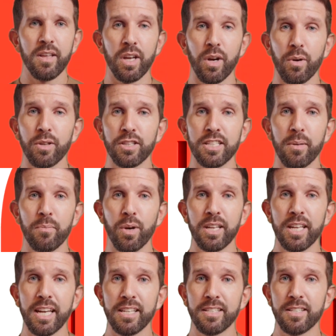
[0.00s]
The lower someone
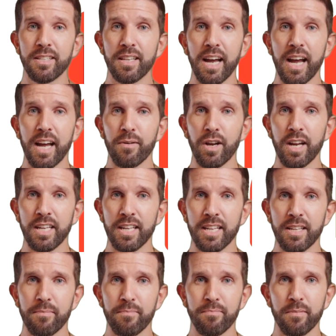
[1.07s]
is in the hierarchy,
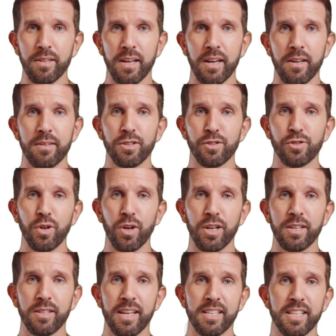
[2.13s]
the
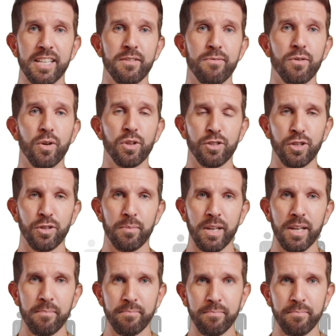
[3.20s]
stronger their need for autonomy.